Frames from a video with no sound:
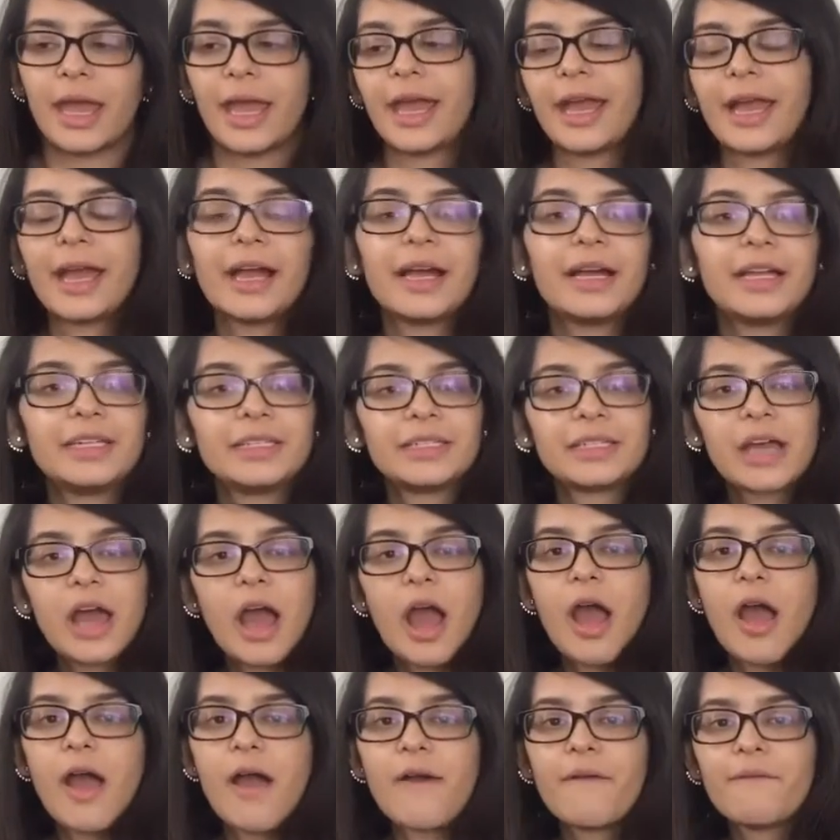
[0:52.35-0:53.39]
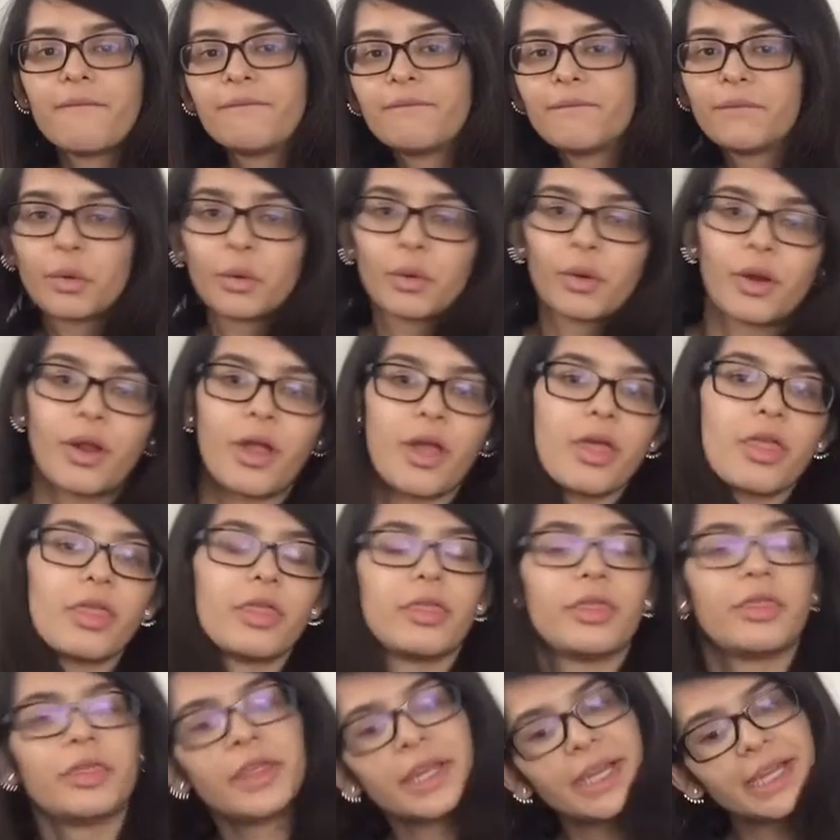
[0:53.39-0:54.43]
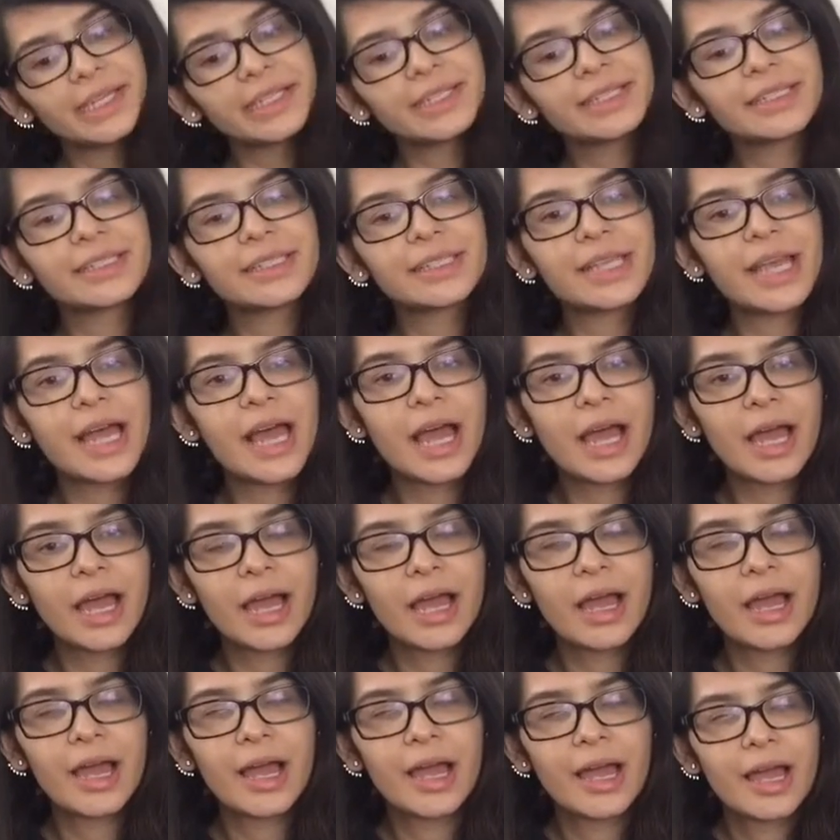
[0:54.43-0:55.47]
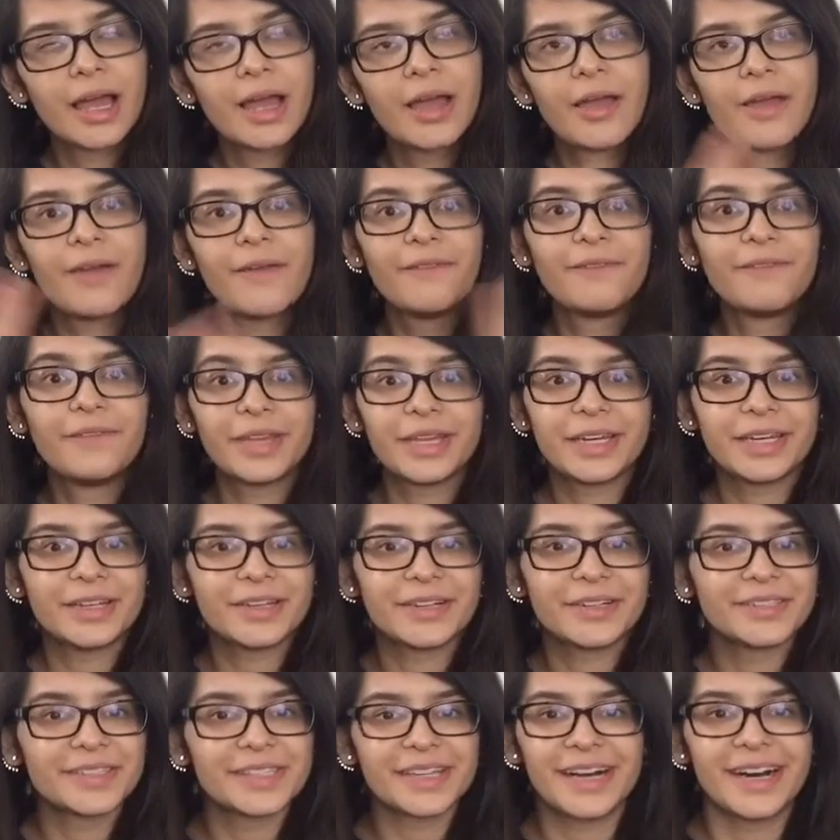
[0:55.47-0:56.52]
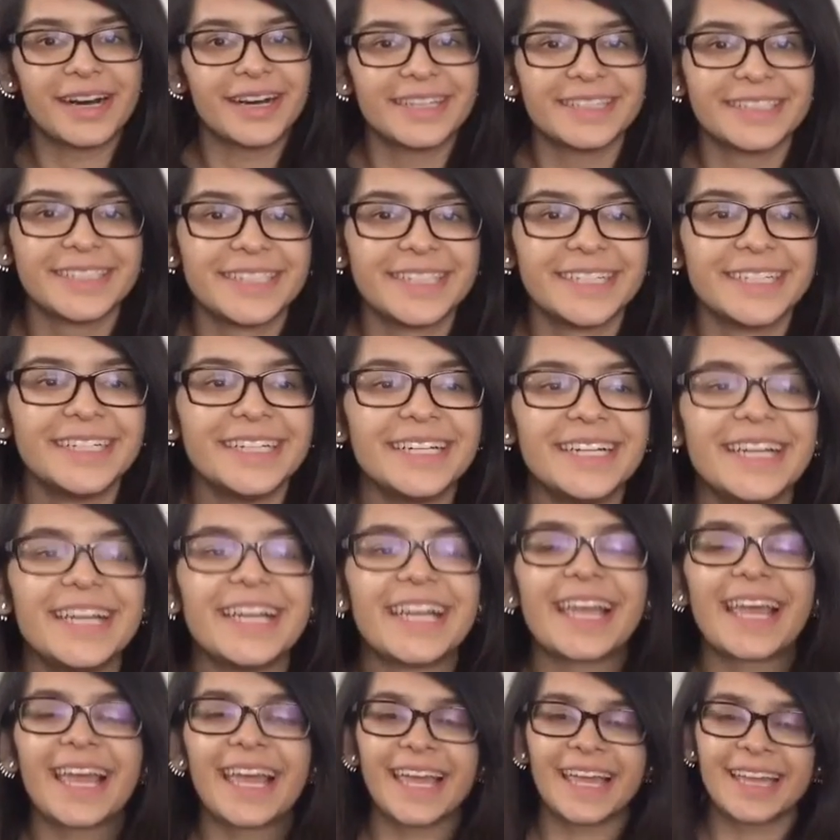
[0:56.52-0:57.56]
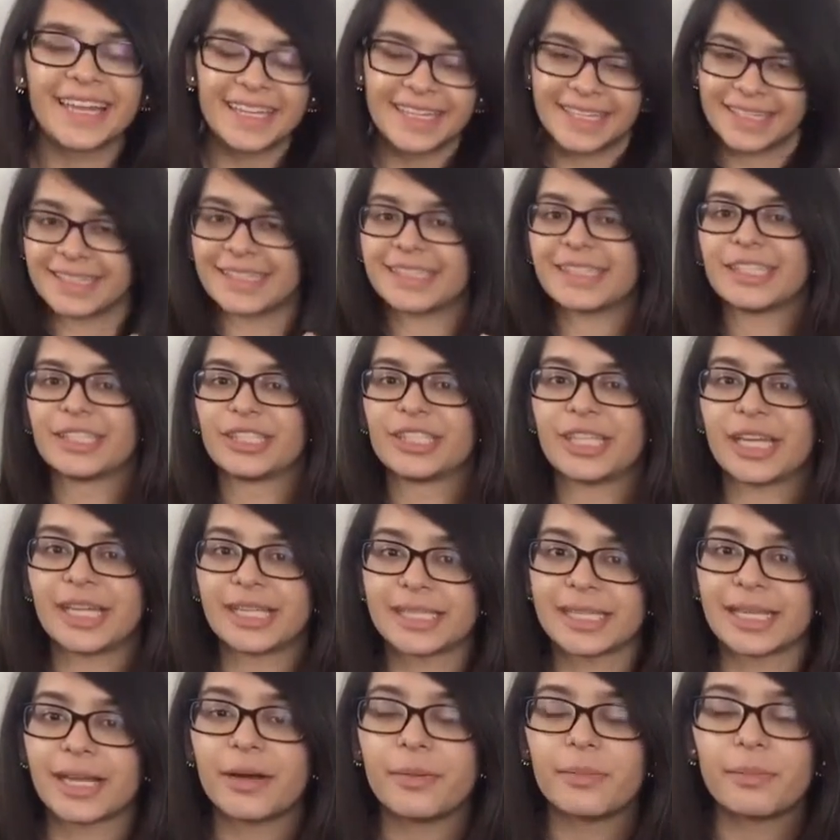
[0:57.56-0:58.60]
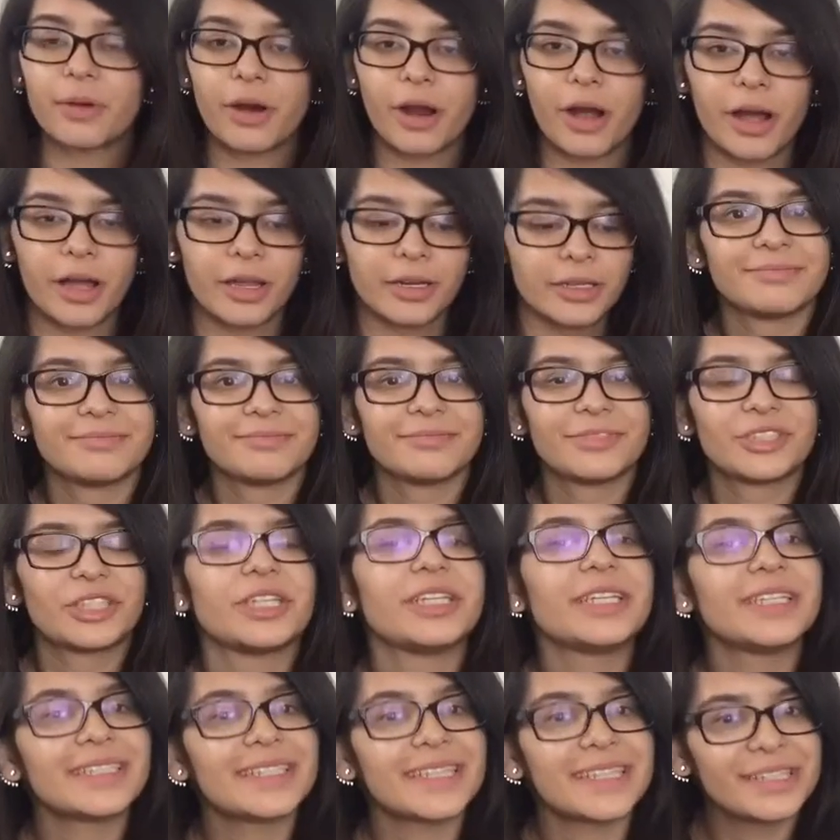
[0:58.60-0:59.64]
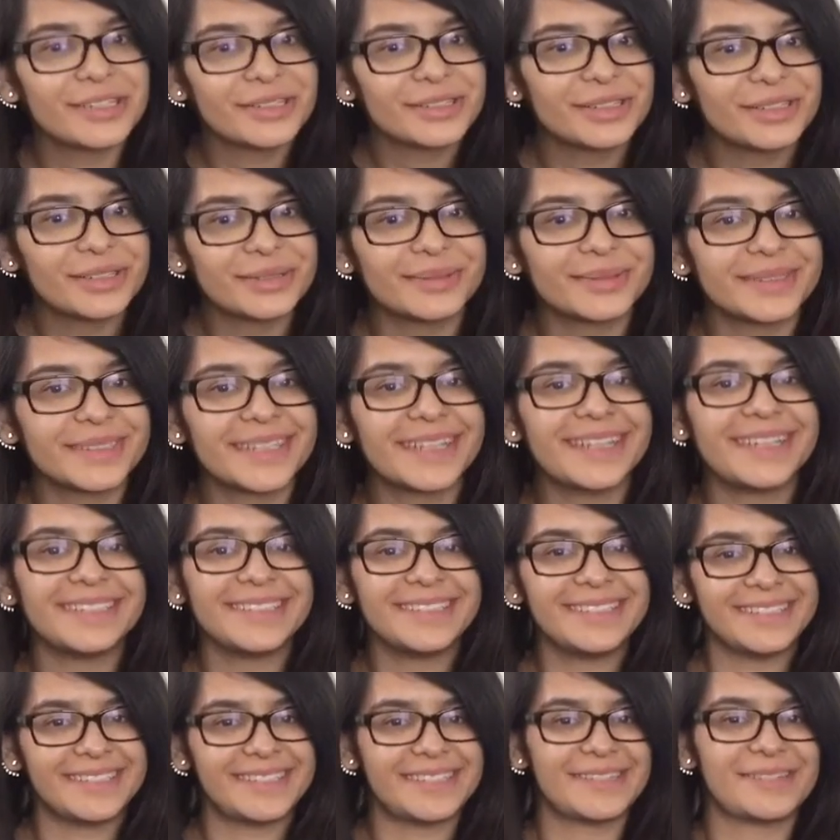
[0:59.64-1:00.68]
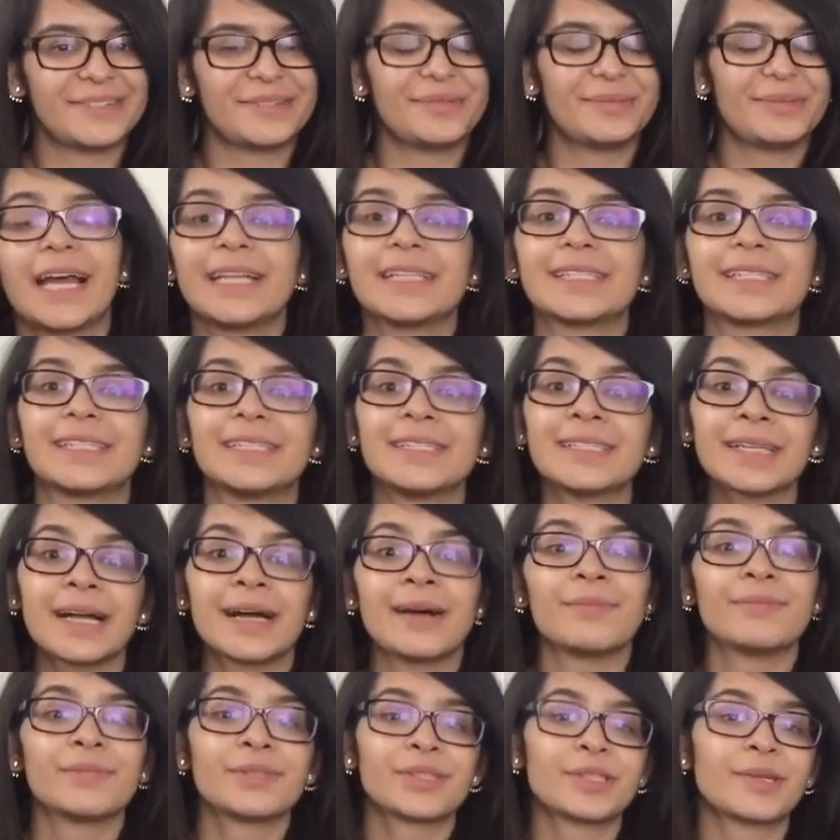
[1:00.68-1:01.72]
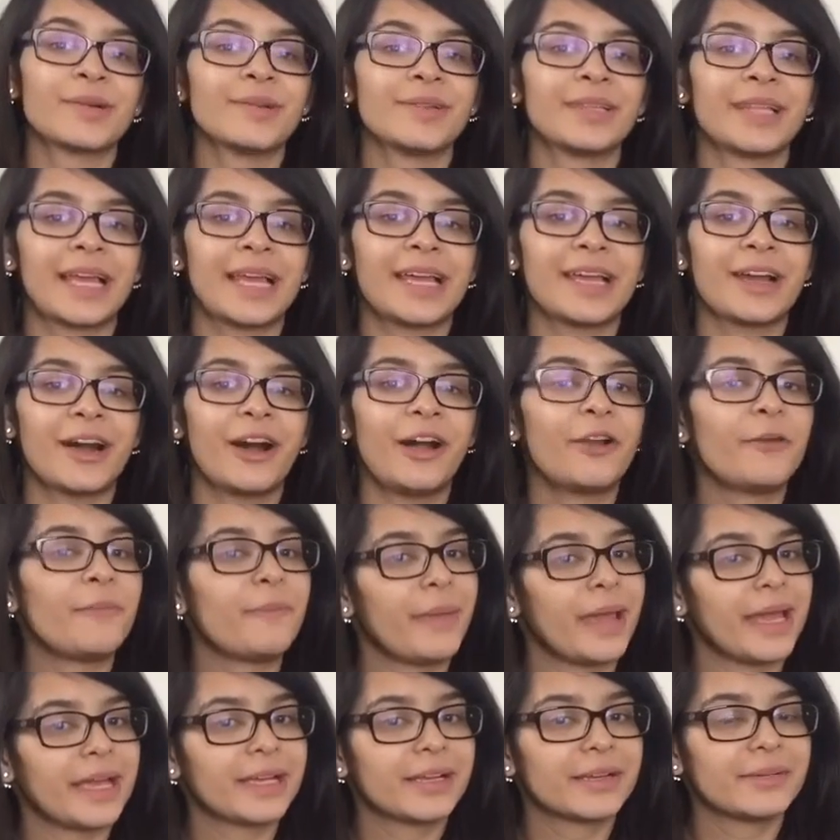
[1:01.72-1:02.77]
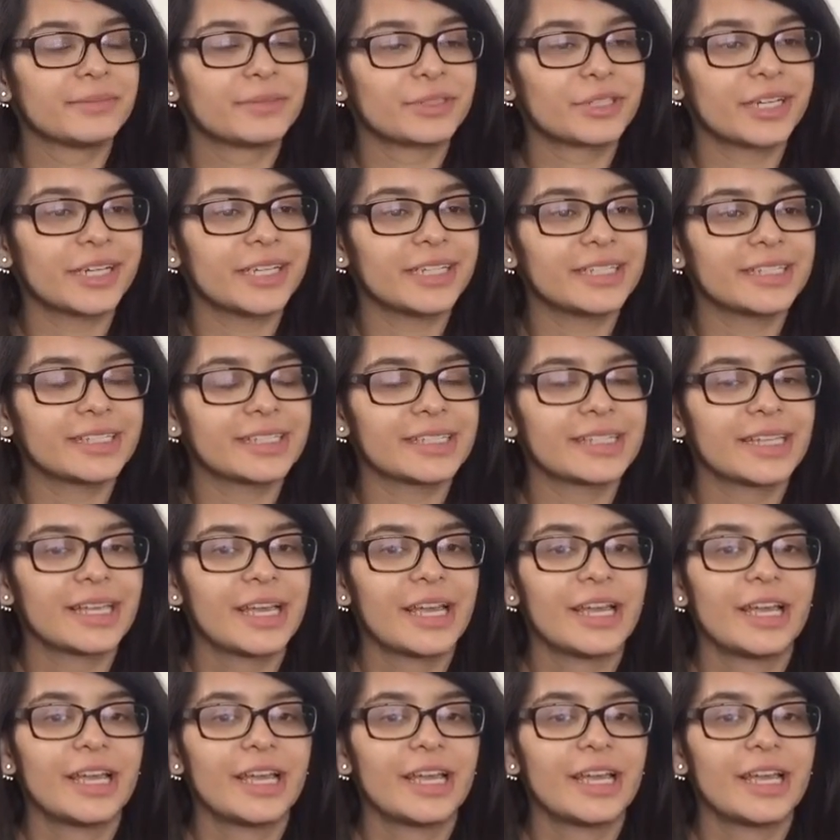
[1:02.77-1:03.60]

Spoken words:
And for this video's honor, it is Jessica Braun. She is a YouTuber on YouTube, and since I'm so late on makeup trends,